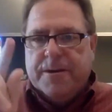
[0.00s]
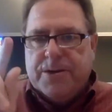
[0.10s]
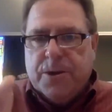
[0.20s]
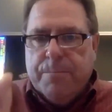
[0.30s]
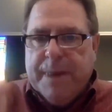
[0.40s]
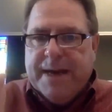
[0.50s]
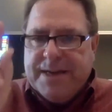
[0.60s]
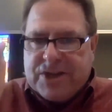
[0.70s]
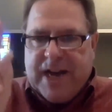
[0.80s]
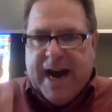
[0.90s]
Two men
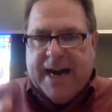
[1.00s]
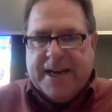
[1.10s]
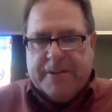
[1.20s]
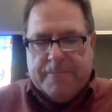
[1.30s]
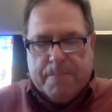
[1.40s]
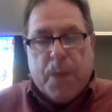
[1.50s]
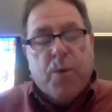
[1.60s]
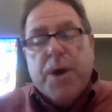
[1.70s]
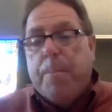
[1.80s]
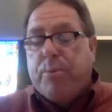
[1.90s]
decided
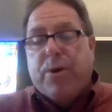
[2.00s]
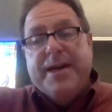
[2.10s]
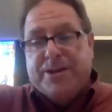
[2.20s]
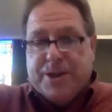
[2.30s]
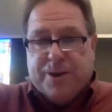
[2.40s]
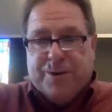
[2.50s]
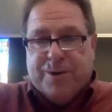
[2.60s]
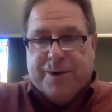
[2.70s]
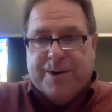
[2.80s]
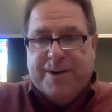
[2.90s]
we're going to praise the
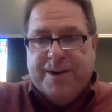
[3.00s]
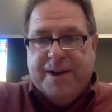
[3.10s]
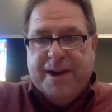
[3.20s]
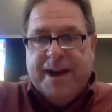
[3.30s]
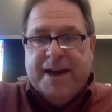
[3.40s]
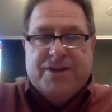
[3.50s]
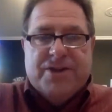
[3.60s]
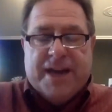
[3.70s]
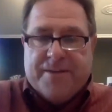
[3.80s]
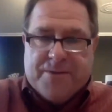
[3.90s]
Lord
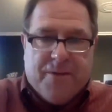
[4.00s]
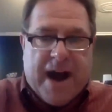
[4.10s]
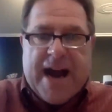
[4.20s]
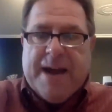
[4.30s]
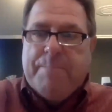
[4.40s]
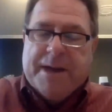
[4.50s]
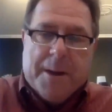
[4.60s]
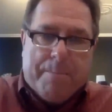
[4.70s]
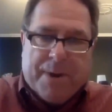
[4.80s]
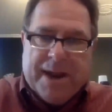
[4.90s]
instead of gripe and
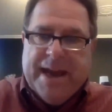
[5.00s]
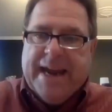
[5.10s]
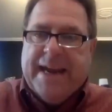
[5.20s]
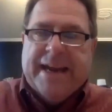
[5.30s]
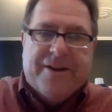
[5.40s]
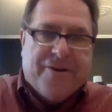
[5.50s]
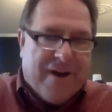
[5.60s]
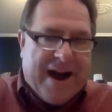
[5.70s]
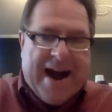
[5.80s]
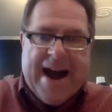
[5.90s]
complain and
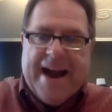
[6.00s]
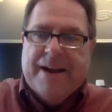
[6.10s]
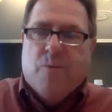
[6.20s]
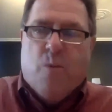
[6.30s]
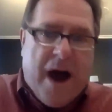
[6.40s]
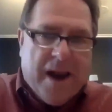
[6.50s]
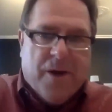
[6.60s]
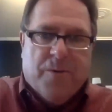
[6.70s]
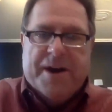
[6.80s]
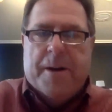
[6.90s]
cry and
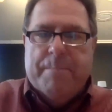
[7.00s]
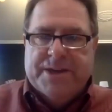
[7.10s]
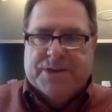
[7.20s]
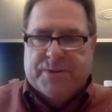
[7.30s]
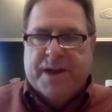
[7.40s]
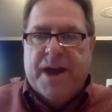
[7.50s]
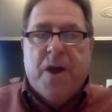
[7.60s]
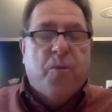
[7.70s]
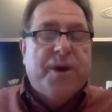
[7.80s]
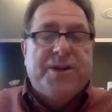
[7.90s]
wallow in our misery.
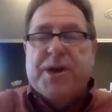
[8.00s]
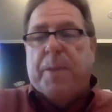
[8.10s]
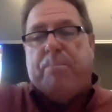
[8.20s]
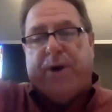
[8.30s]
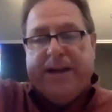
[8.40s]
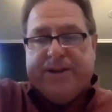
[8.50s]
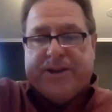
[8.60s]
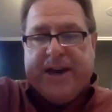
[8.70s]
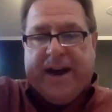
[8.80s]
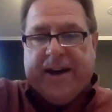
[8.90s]
We're just going to praise
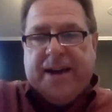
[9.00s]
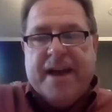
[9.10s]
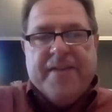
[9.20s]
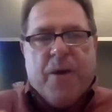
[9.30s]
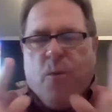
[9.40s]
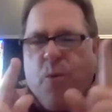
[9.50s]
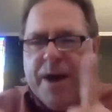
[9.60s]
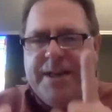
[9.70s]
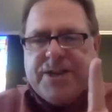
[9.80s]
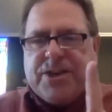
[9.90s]
God. That
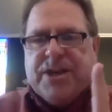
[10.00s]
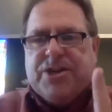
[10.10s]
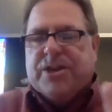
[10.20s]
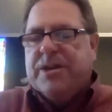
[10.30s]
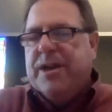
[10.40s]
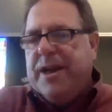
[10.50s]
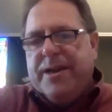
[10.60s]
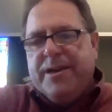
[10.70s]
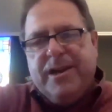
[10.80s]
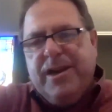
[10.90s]
one decision
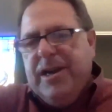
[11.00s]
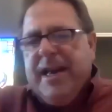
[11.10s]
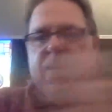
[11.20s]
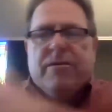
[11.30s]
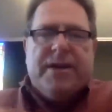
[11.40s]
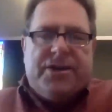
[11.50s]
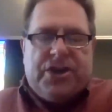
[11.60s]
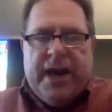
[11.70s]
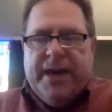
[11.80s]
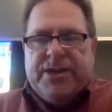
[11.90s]
literally
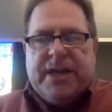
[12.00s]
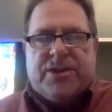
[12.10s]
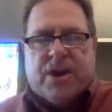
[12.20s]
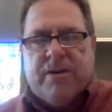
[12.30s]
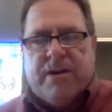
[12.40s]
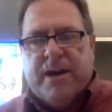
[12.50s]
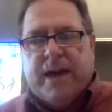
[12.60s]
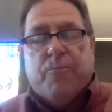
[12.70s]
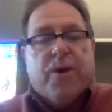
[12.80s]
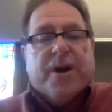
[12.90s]
changed eternity.
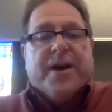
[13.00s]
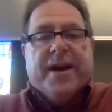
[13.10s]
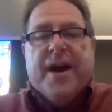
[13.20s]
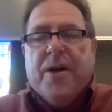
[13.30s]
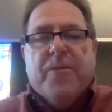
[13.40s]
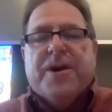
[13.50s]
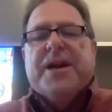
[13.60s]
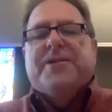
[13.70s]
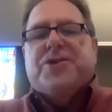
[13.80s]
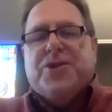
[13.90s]
And we're going to we're going to
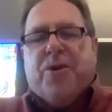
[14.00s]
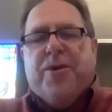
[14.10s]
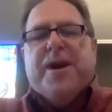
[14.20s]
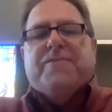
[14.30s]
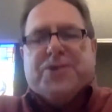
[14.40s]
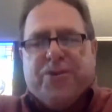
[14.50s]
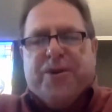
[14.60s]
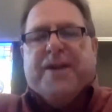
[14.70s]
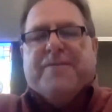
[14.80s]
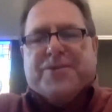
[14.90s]
hear story after
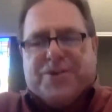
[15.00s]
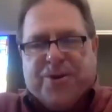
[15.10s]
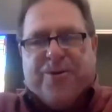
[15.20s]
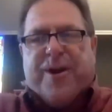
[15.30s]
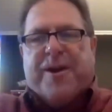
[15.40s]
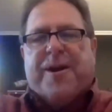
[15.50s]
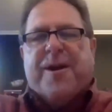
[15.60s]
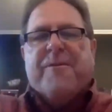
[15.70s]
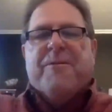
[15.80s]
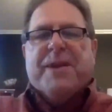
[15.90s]
story after story
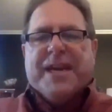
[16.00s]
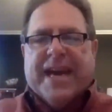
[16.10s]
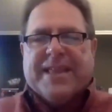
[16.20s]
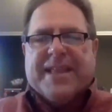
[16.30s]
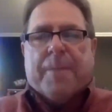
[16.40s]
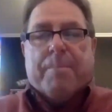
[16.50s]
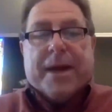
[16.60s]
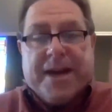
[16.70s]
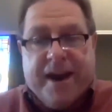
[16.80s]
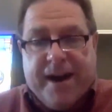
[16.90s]
when we get there
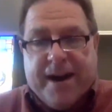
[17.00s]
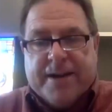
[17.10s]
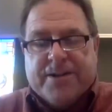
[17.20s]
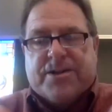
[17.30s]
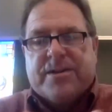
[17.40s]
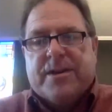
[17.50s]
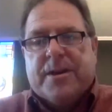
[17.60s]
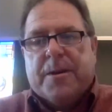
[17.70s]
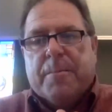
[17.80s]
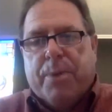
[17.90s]
because
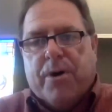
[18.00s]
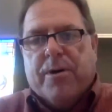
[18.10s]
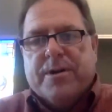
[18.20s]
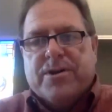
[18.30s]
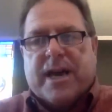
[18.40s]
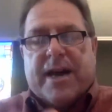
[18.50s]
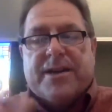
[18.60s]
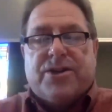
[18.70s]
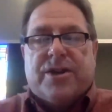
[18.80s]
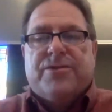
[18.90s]
Paul and
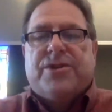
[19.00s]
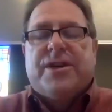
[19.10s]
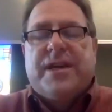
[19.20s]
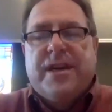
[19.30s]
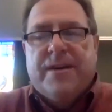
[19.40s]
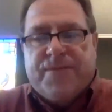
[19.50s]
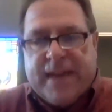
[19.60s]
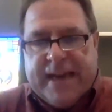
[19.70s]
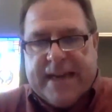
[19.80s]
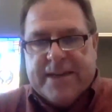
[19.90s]
Silas chose to give
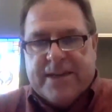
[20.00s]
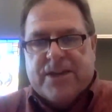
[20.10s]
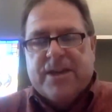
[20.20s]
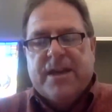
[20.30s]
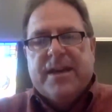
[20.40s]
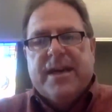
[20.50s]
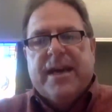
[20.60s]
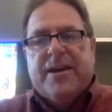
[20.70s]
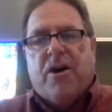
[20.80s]
thanks in